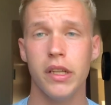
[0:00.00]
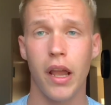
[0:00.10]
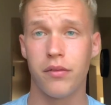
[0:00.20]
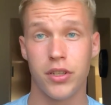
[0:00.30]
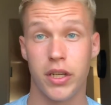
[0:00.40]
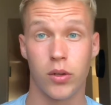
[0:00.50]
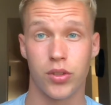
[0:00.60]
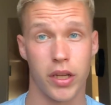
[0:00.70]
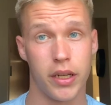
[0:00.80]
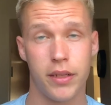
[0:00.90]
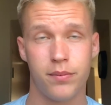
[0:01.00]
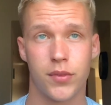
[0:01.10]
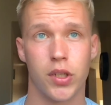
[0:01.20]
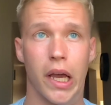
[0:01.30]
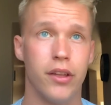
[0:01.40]
every single Sunday.
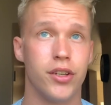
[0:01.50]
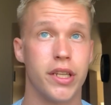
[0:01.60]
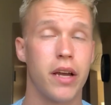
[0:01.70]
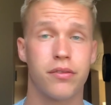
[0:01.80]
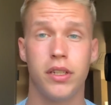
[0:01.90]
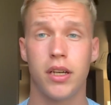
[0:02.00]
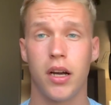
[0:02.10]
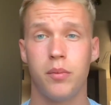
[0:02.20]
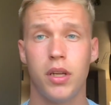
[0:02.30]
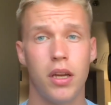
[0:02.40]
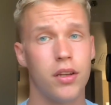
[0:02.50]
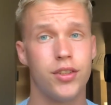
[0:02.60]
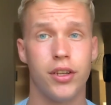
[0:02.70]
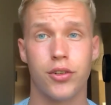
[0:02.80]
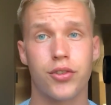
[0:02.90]
So yeah, there's that free time,
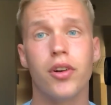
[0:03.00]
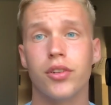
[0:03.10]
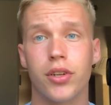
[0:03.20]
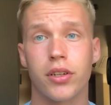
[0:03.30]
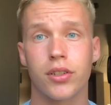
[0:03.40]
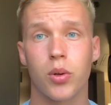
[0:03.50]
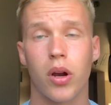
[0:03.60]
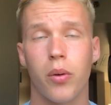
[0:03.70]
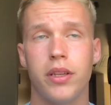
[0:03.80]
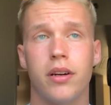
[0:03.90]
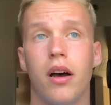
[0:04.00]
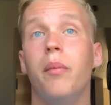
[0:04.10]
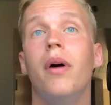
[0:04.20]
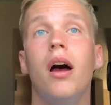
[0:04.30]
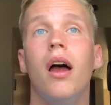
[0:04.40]
senior drill instructor square away
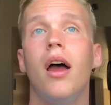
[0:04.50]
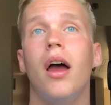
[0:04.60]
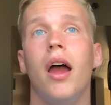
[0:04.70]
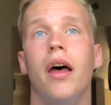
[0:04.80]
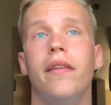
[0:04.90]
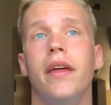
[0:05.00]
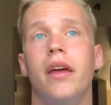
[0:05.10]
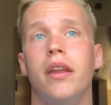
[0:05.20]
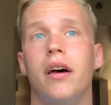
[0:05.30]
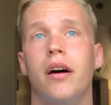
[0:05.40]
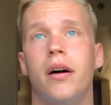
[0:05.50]
time, and then